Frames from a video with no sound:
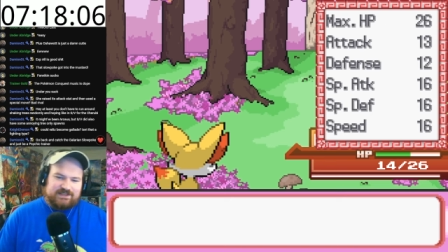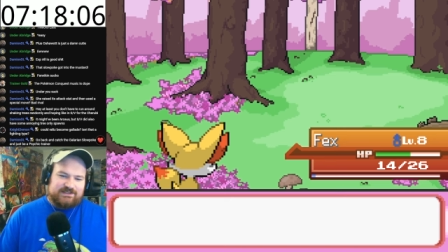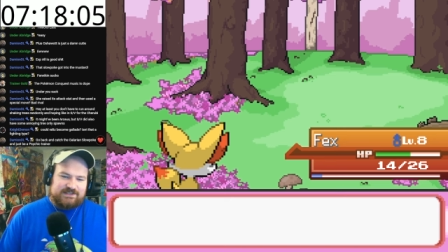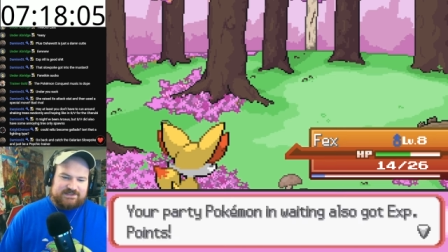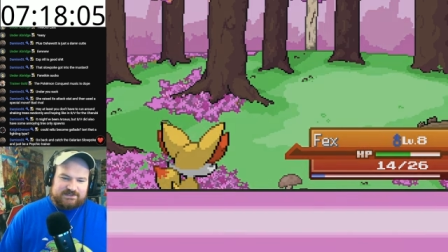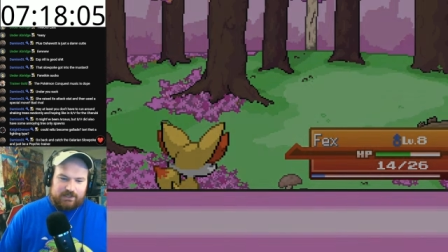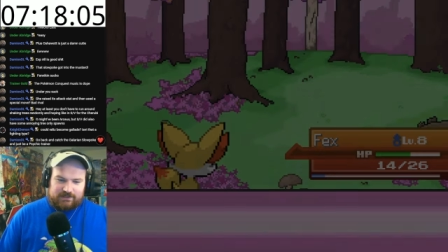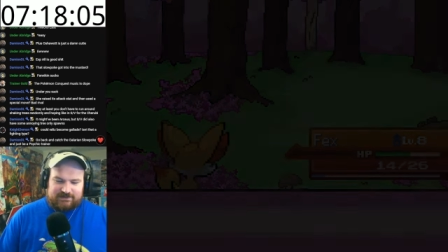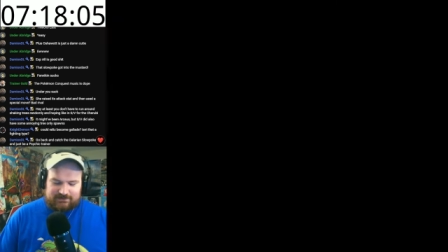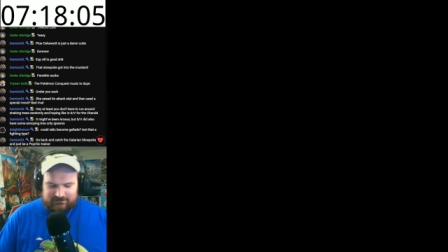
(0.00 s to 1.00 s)
This
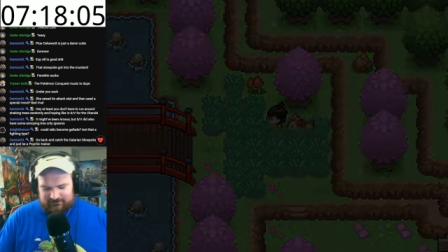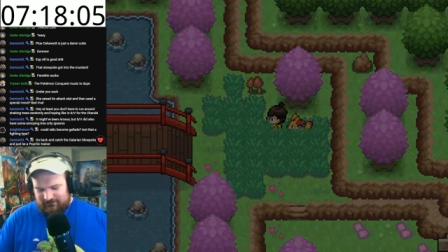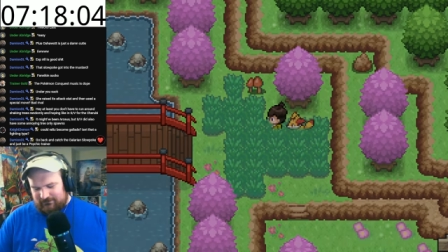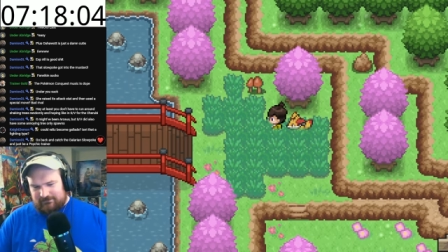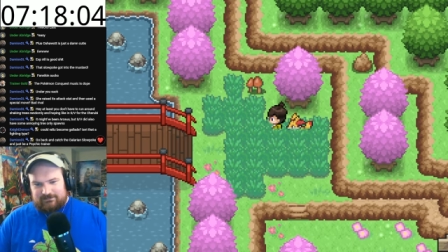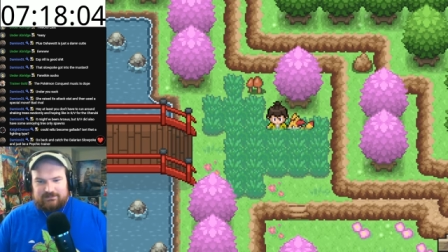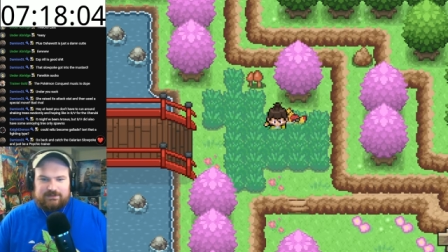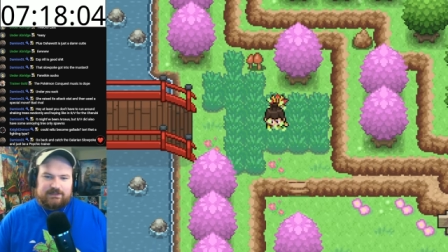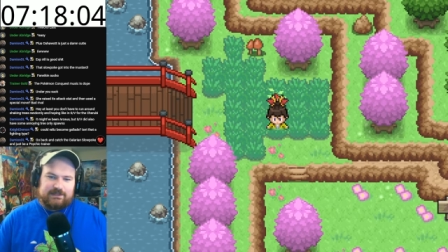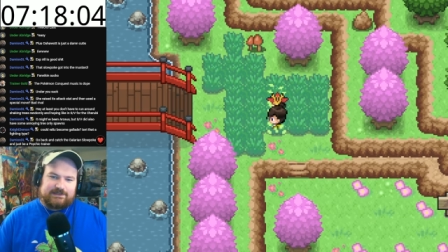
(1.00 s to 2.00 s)
sucks.
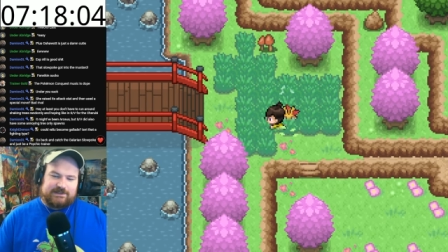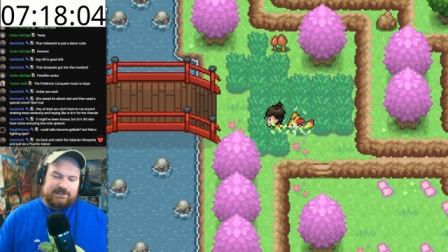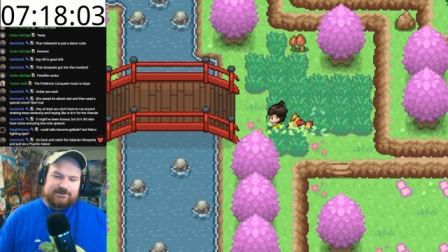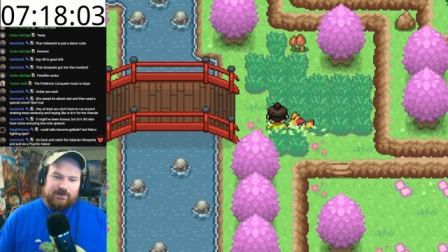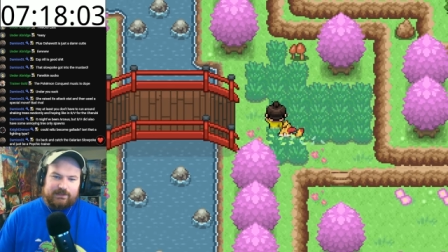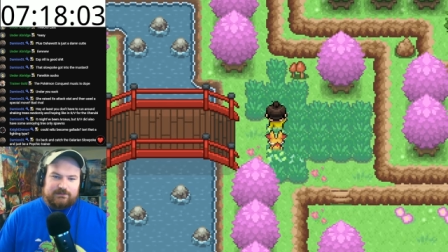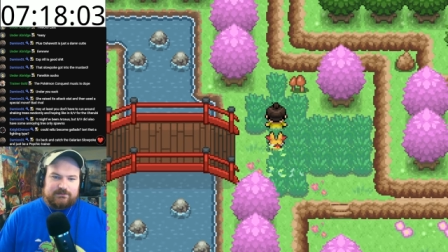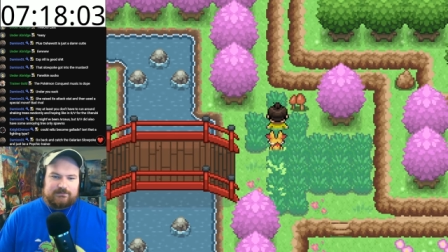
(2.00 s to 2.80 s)
It's fine.